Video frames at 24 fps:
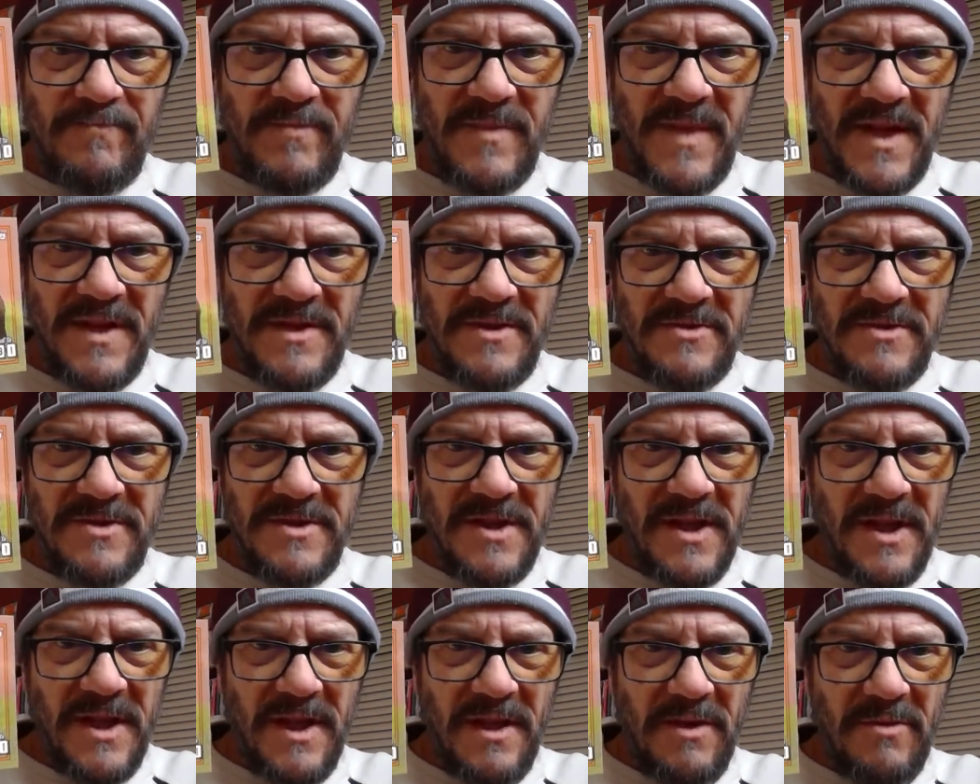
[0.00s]

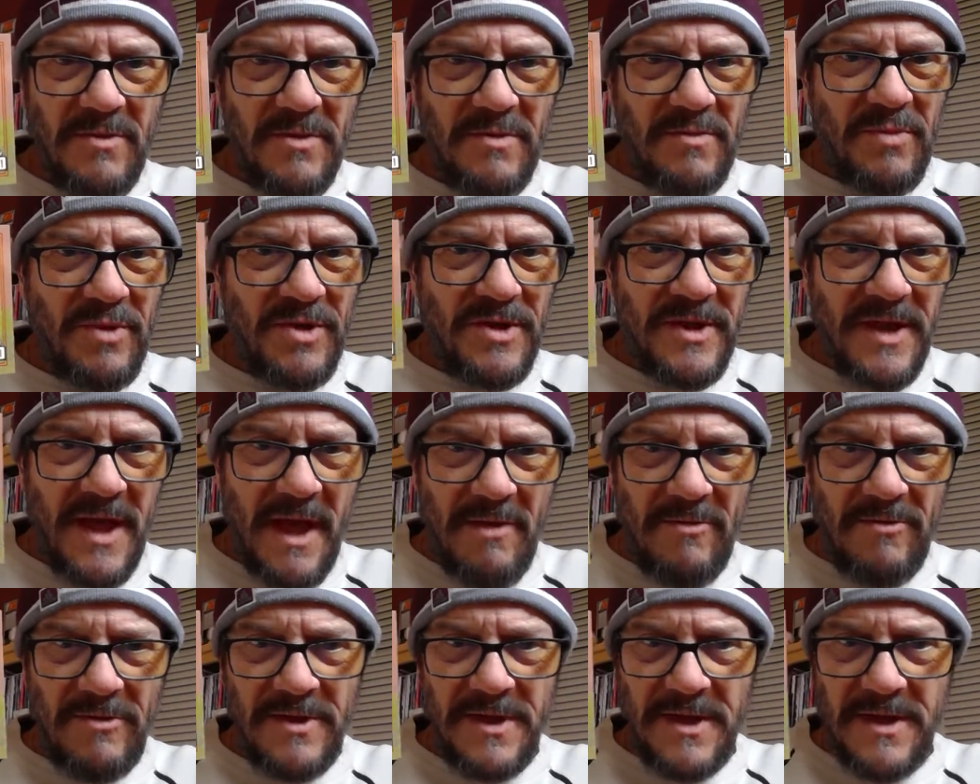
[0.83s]
Interesting you would put
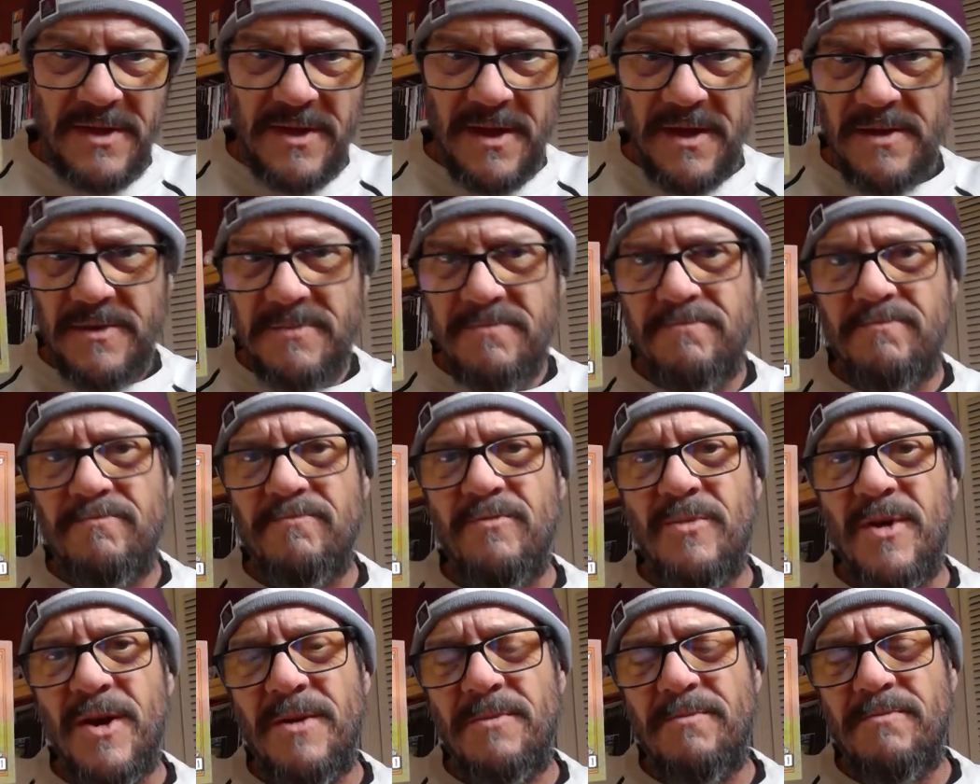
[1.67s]
that one in there,
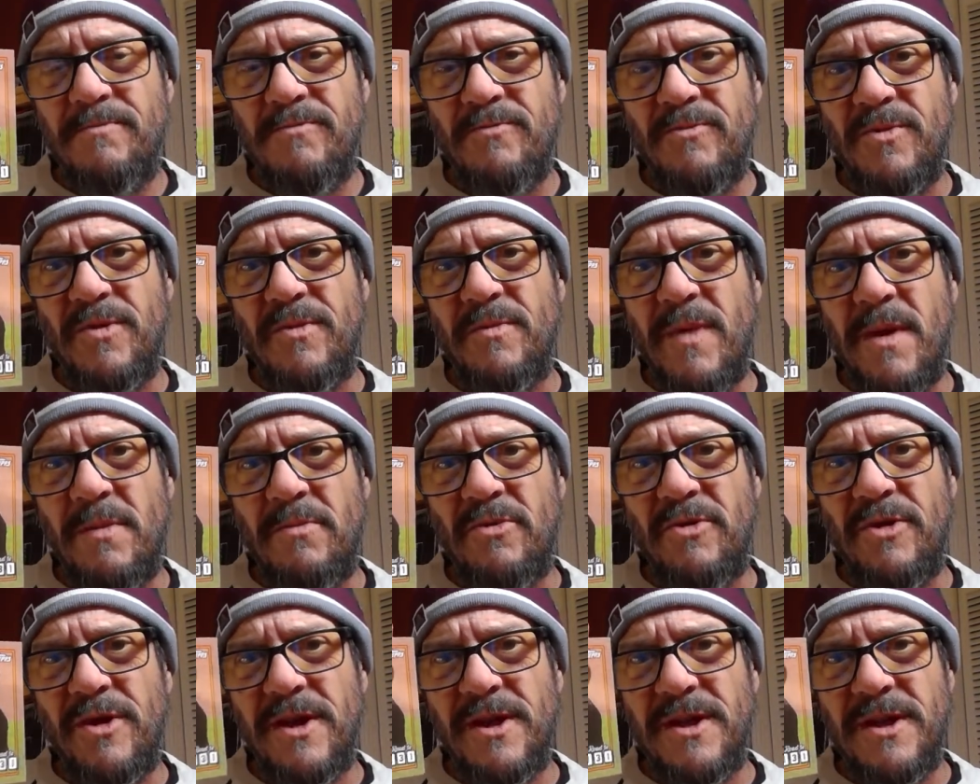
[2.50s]
right?
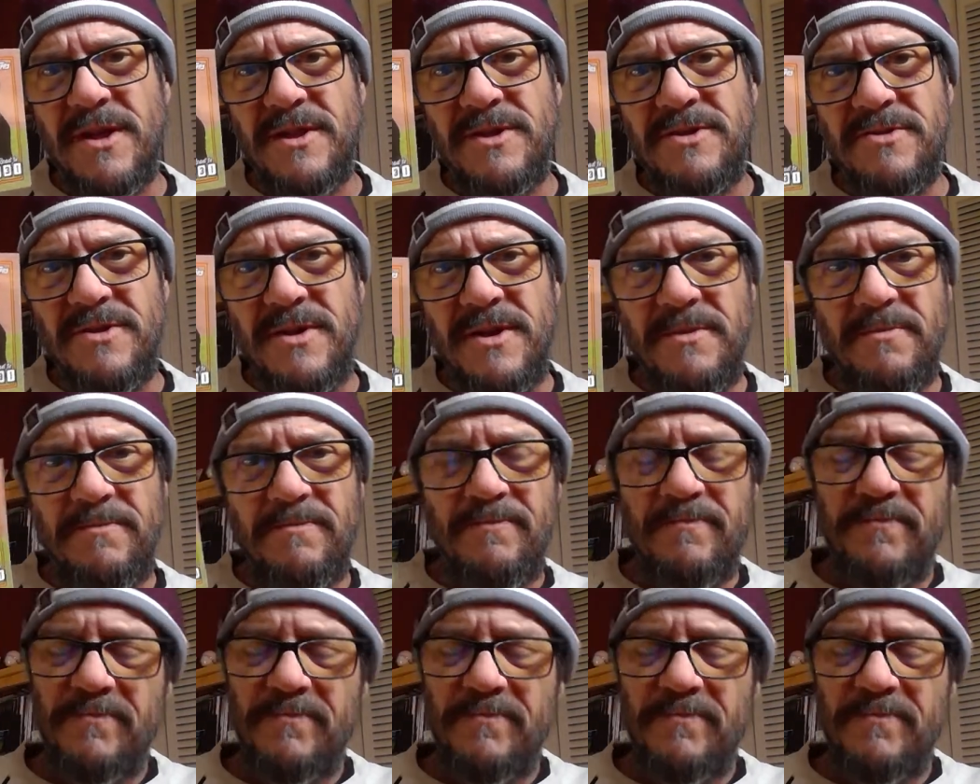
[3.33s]
Remembering an injury.